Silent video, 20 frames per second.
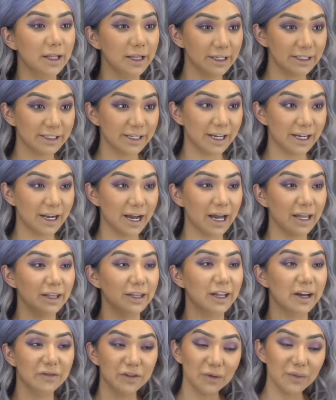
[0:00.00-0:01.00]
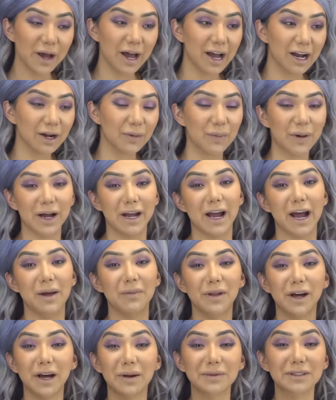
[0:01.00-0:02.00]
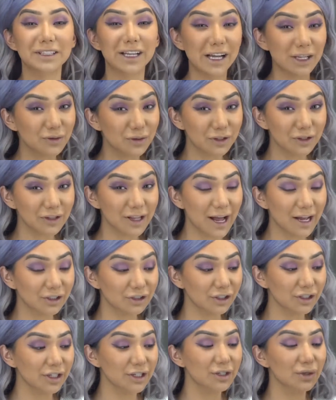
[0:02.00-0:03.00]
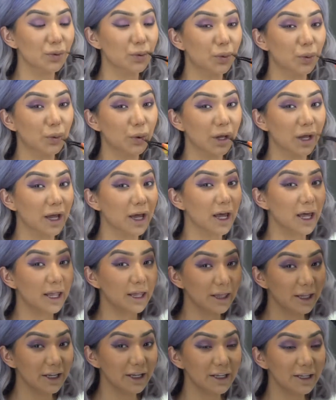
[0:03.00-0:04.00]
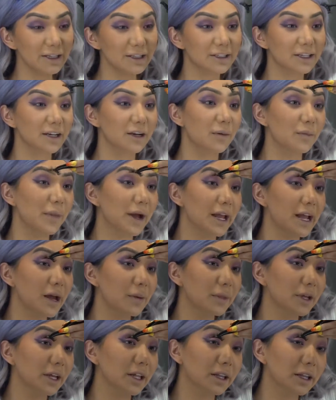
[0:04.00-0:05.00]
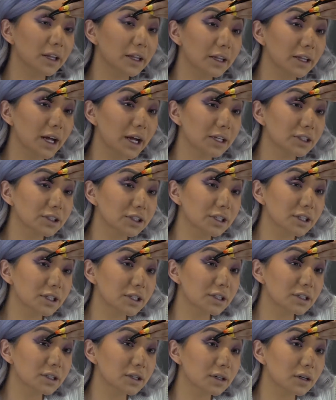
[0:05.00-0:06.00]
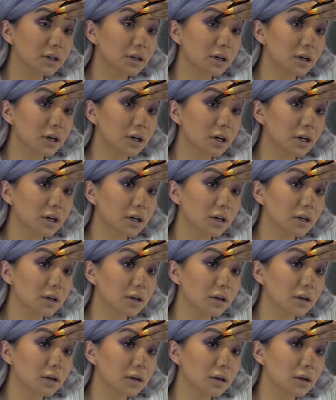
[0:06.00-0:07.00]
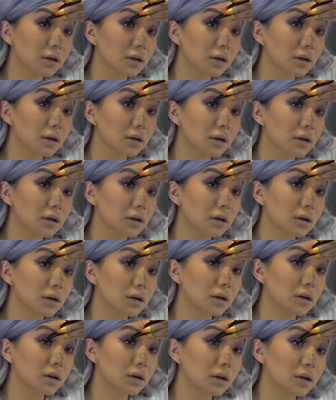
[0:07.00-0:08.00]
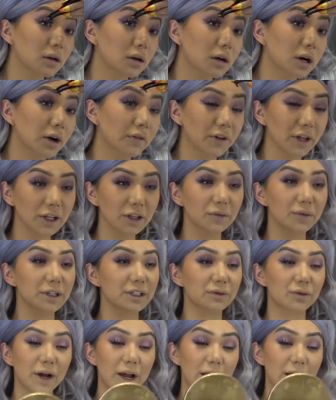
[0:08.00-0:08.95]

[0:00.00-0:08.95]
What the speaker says: Listen, I love you, Mac, but I'm not obsessed with your lashes. These Miami Lily lashes are, I feel like the reason